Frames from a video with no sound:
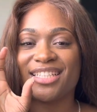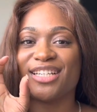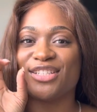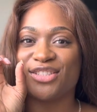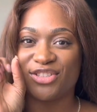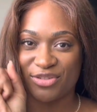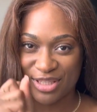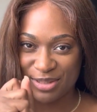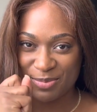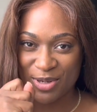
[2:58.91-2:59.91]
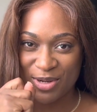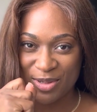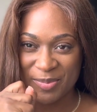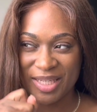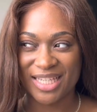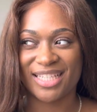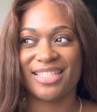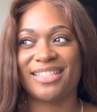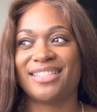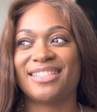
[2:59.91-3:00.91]
a stress ball
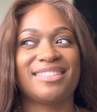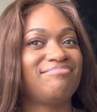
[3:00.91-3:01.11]
because